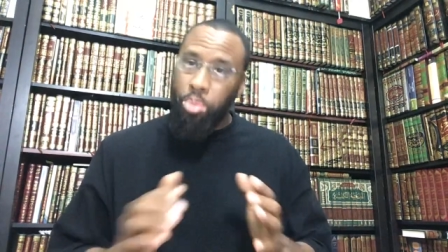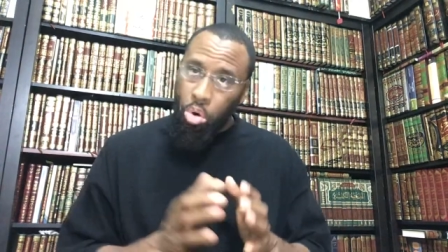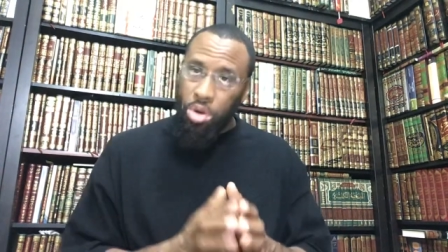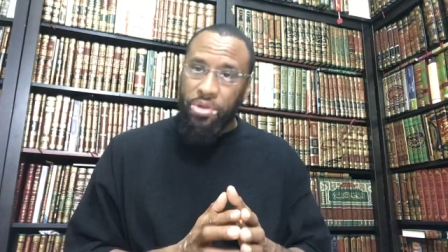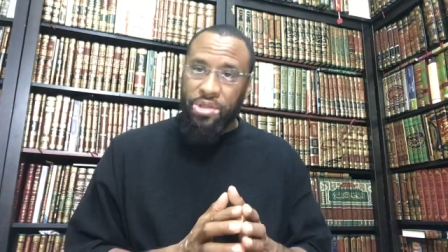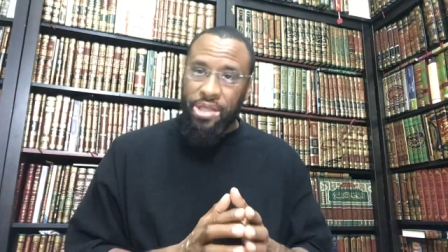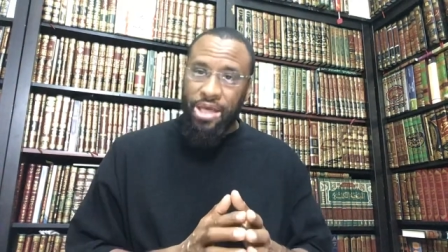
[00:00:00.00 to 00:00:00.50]
The
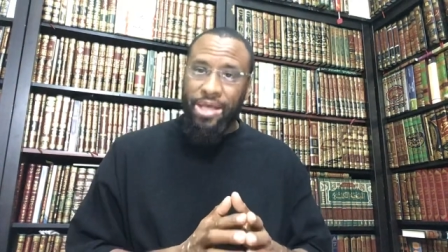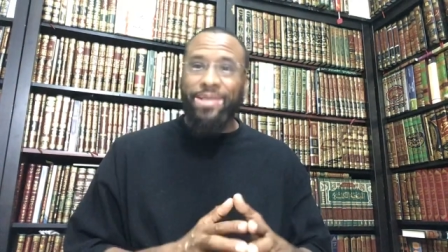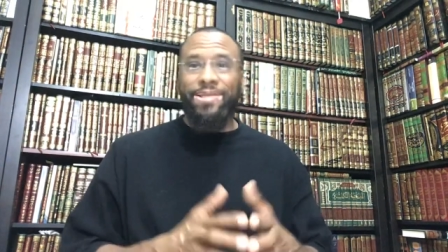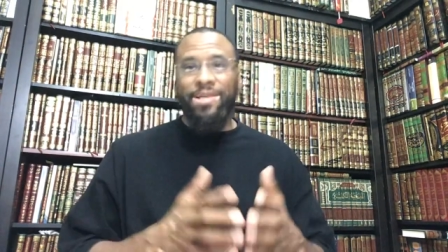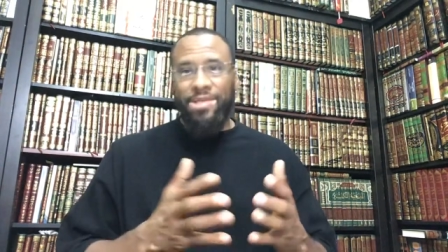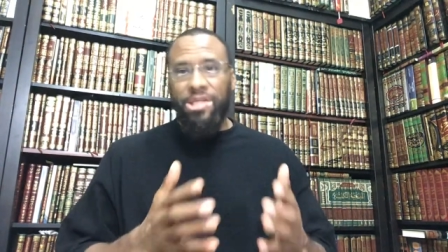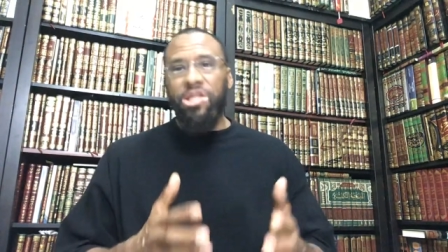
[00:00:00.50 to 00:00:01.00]
important
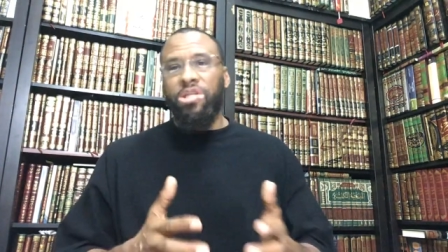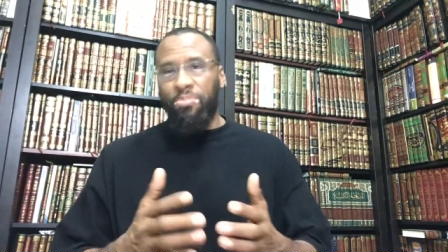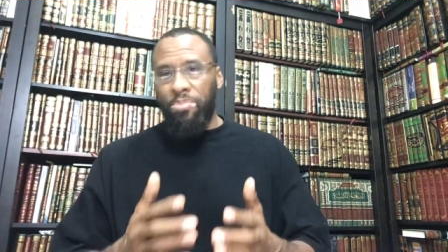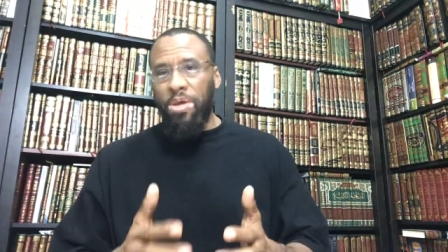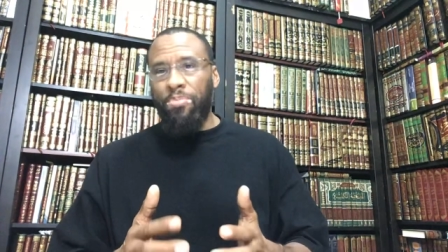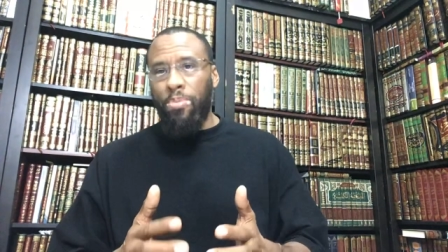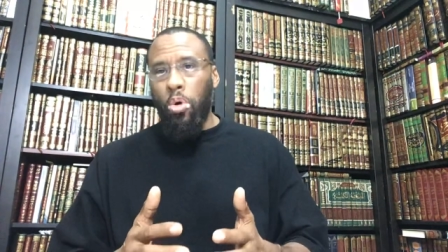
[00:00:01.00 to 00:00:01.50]
thing is to
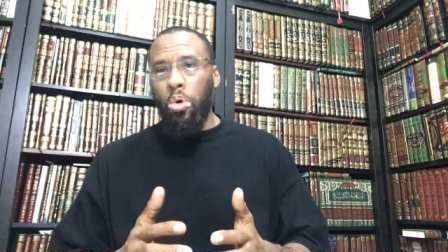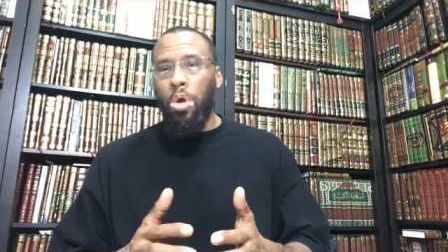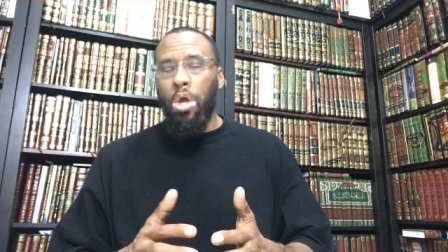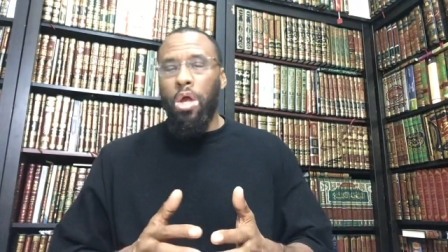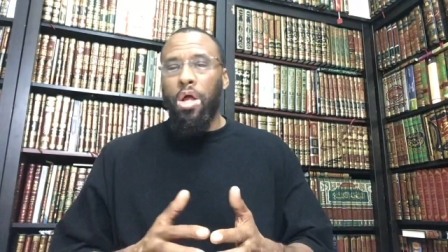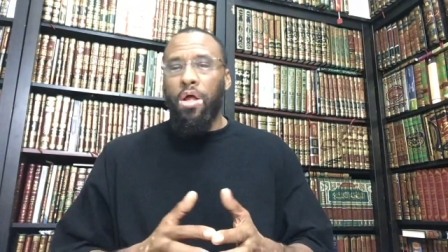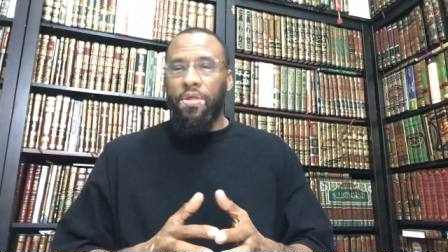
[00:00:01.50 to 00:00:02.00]
teach the
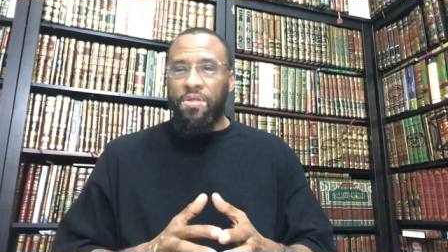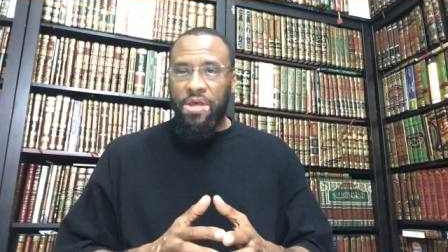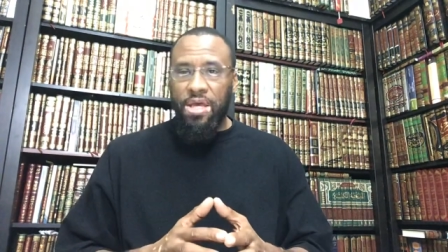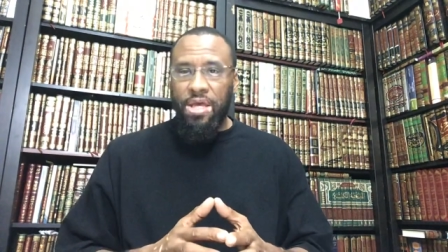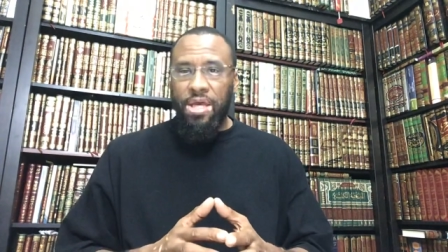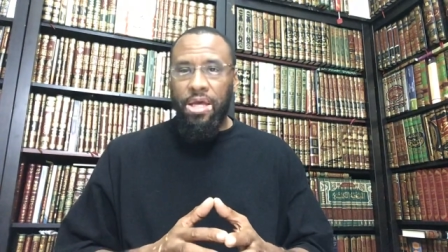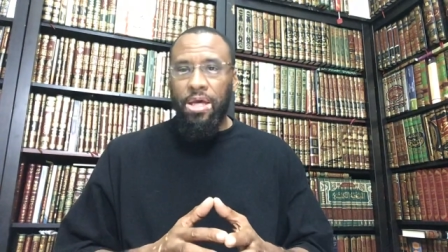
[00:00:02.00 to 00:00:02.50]
people
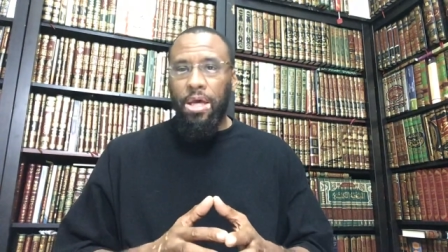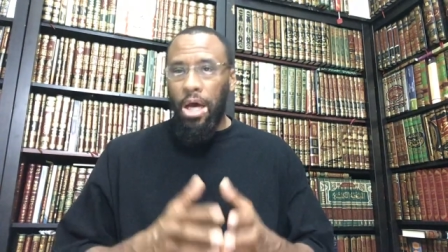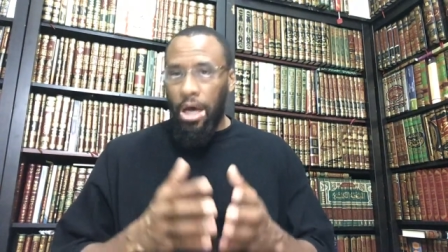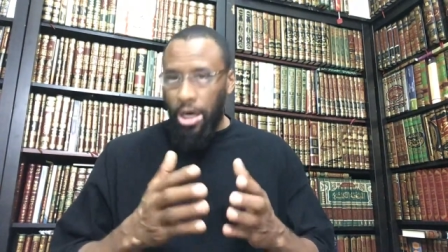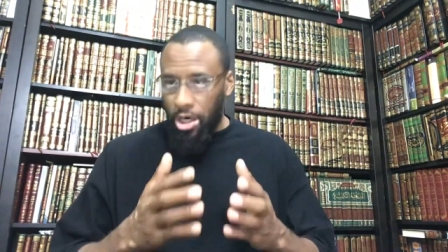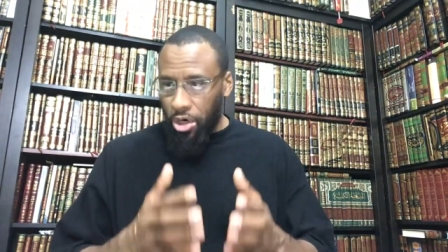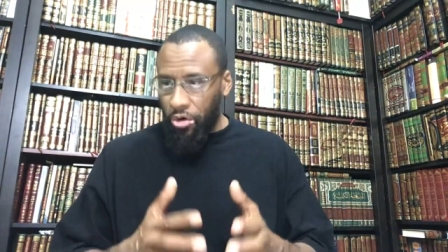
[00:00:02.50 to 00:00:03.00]
the
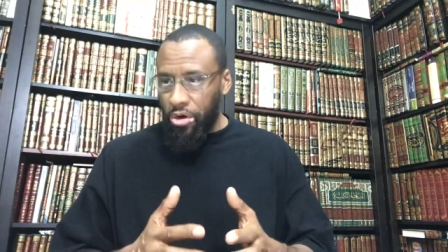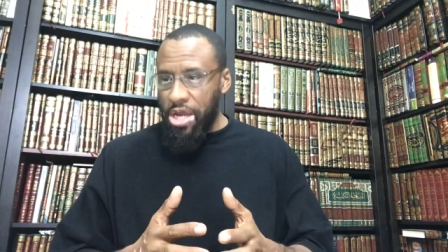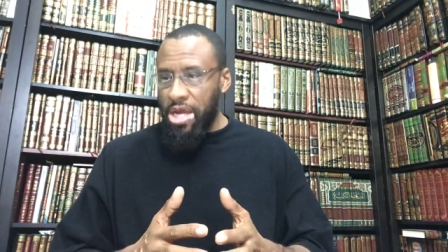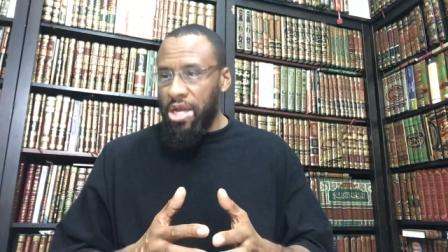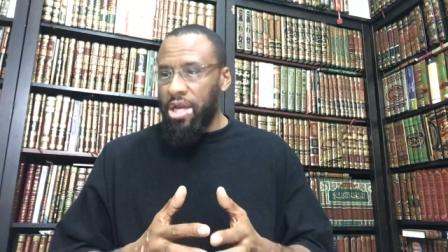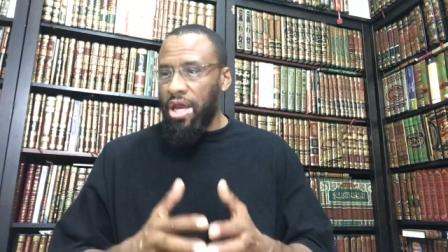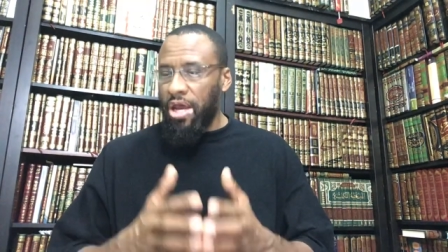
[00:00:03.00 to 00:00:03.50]
Uh,
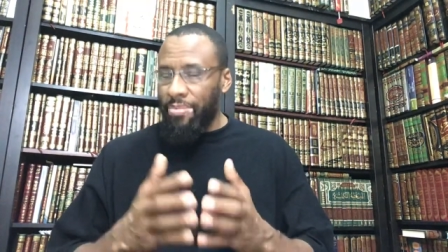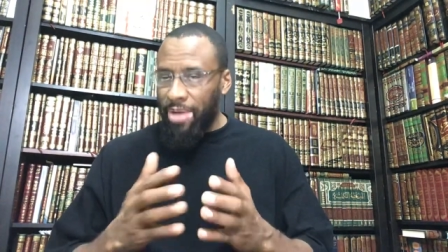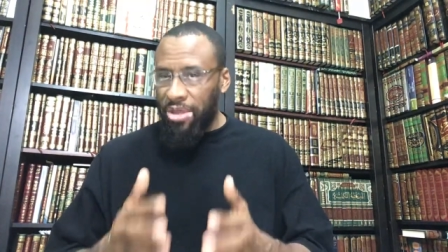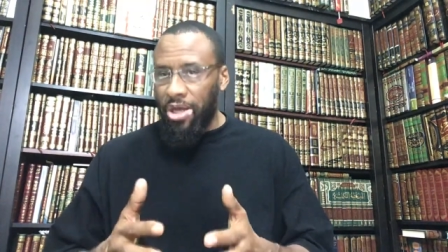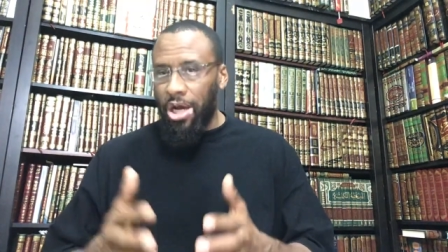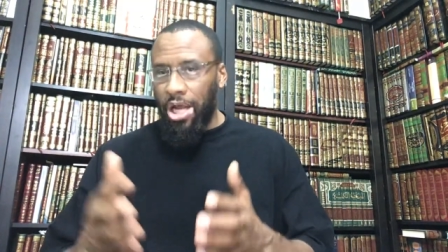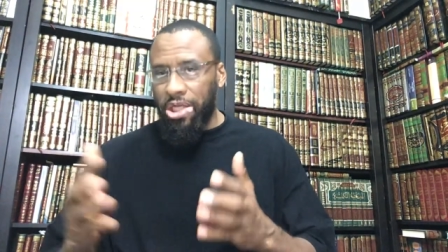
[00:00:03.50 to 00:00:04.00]
creed
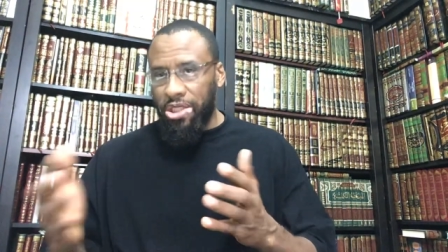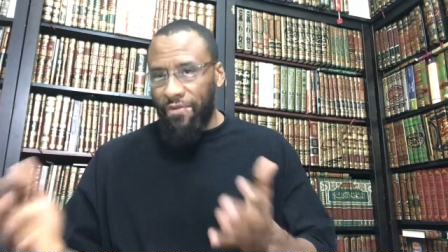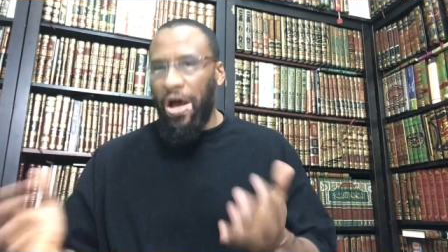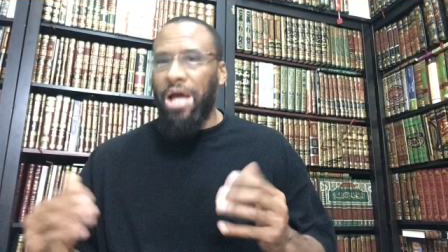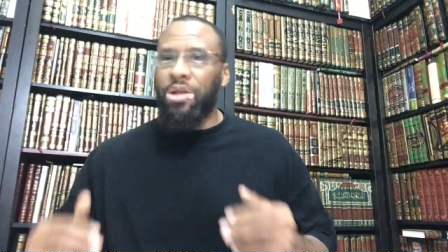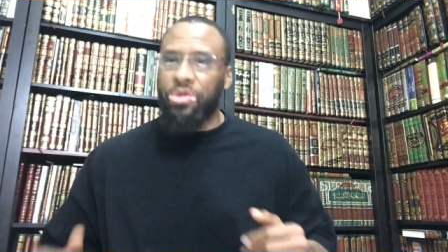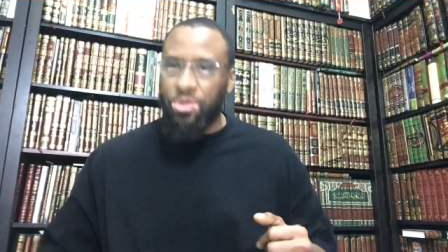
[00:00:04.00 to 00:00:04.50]
and
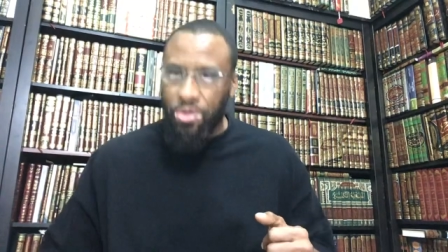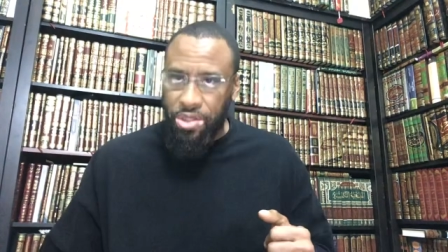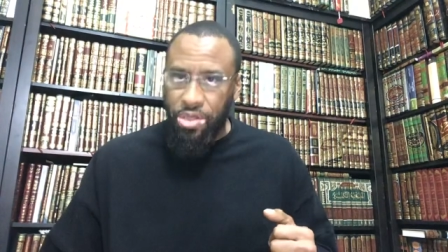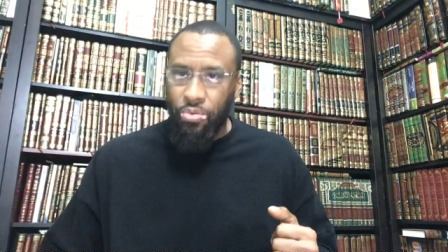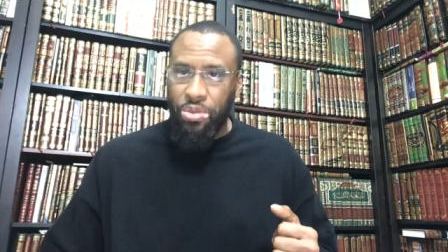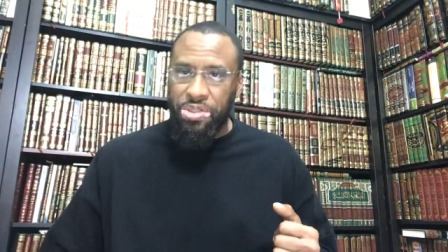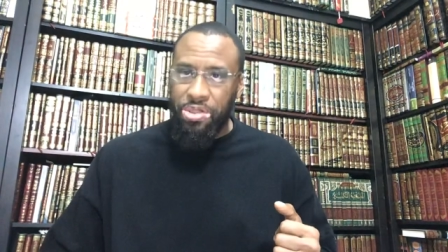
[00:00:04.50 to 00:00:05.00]
methodology of Ahl
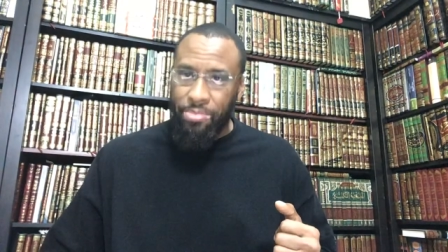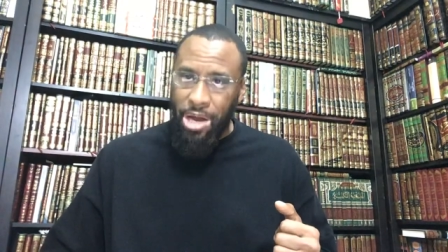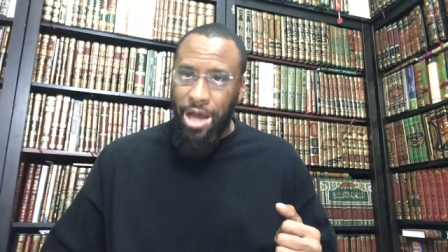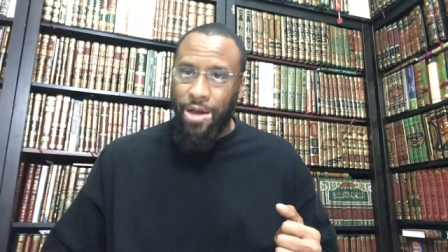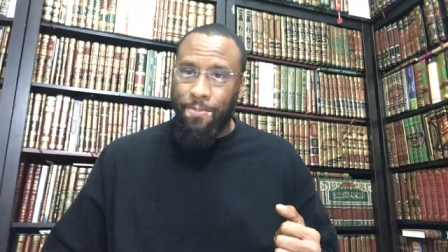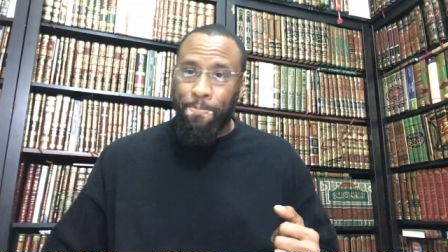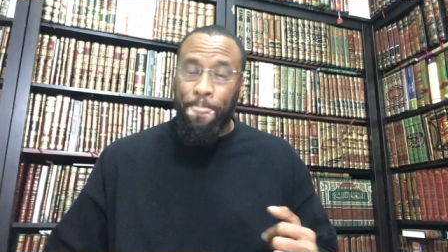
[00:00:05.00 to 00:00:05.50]
Sunnati wal
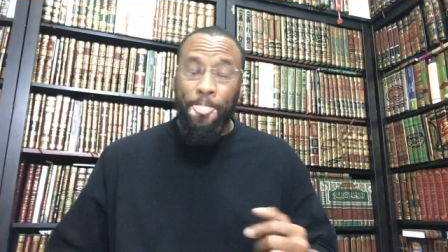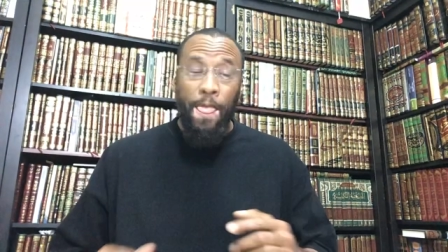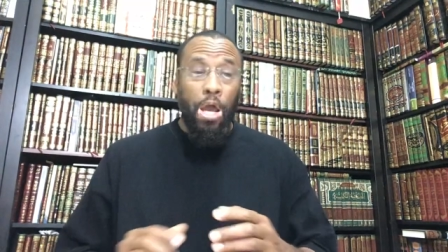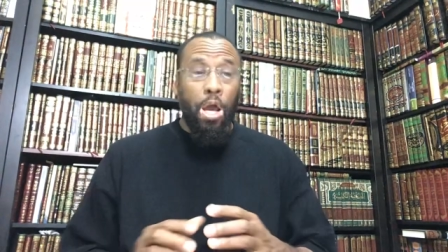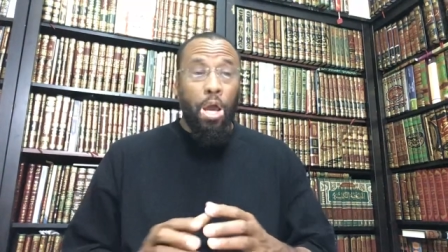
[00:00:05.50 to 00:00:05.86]
Jama'ah.